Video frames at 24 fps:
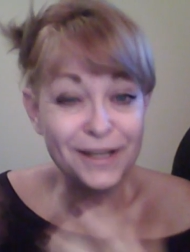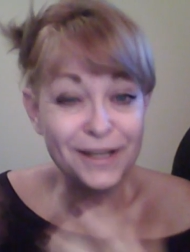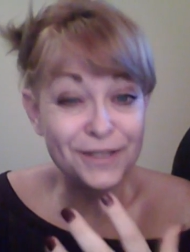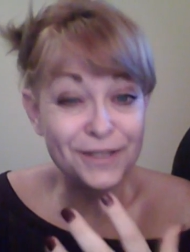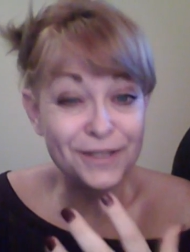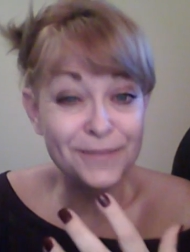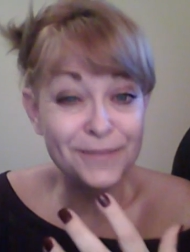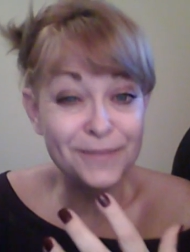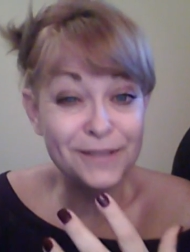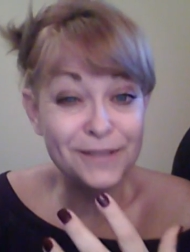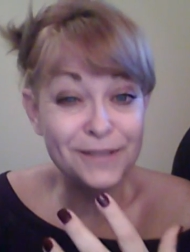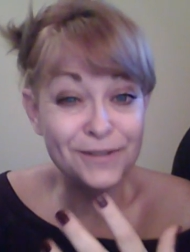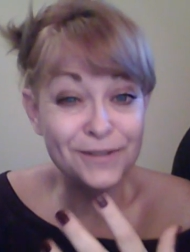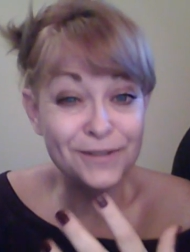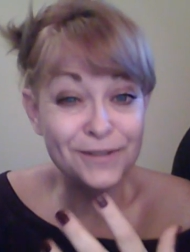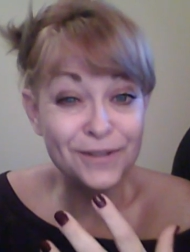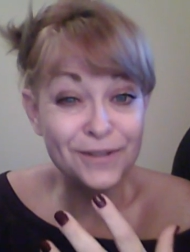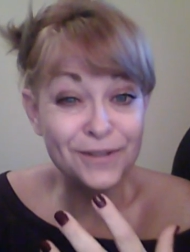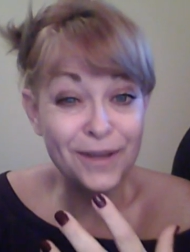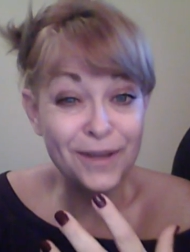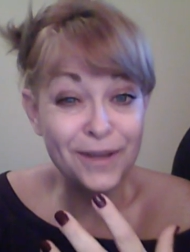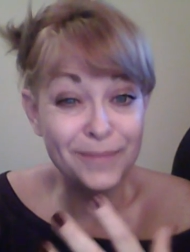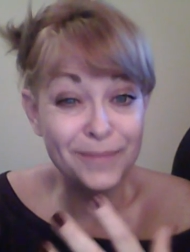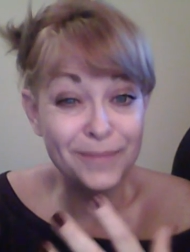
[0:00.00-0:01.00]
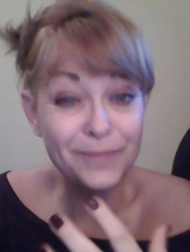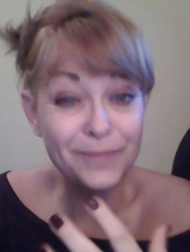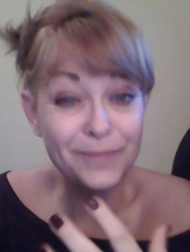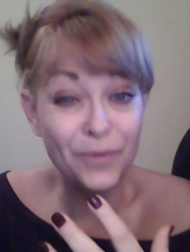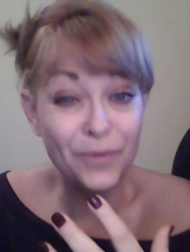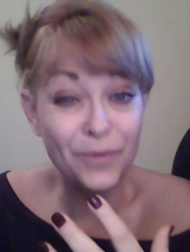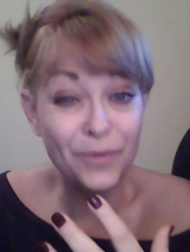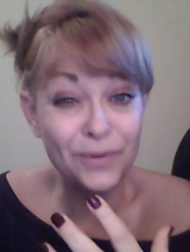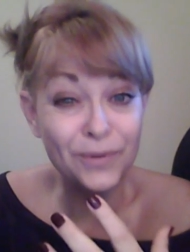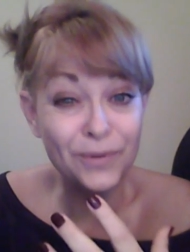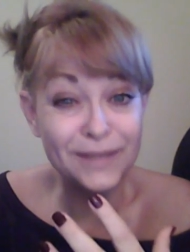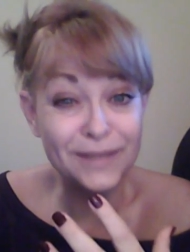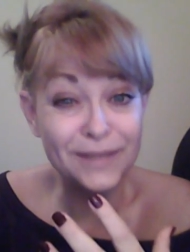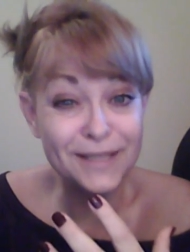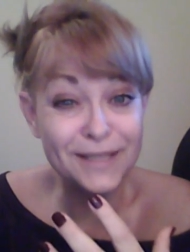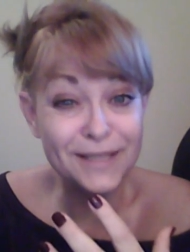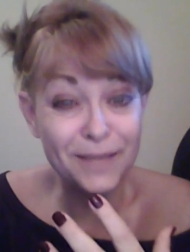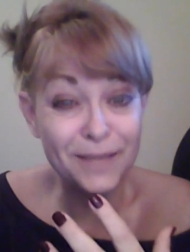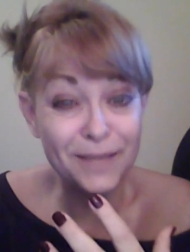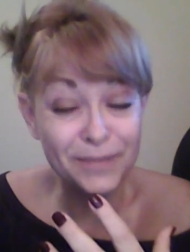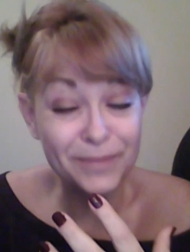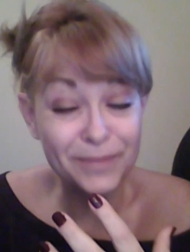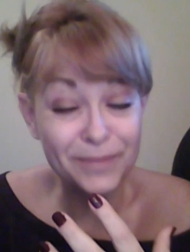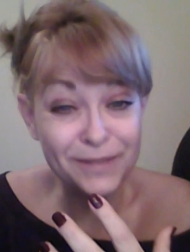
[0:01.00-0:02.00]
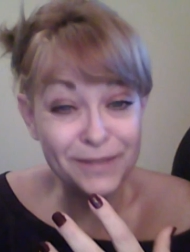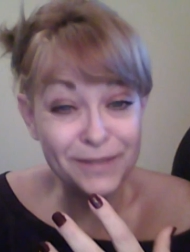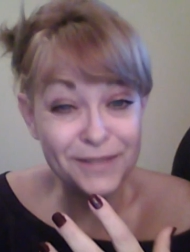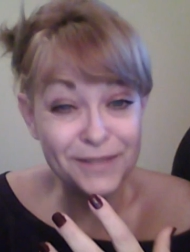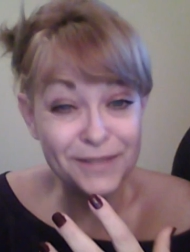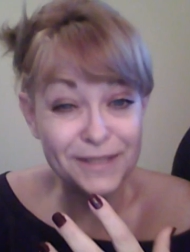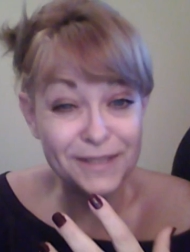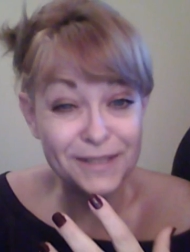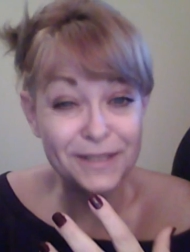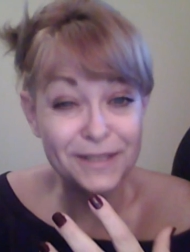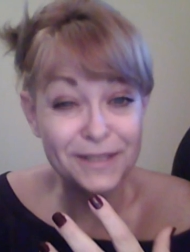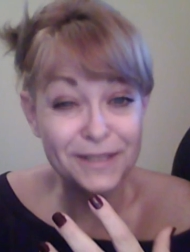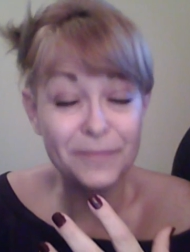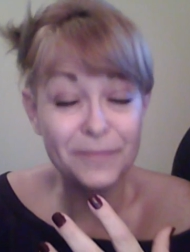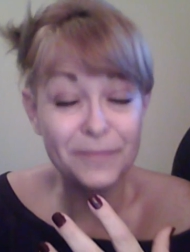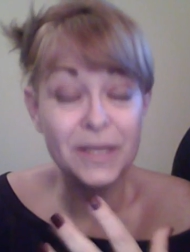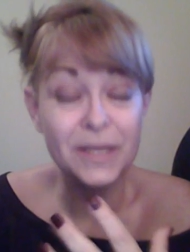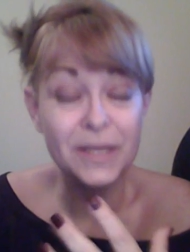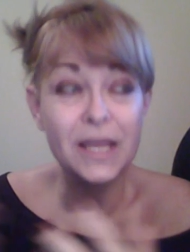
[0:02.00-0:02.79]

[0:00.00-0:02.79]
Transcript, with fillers: It just means there's a lot of people holding the same belief system.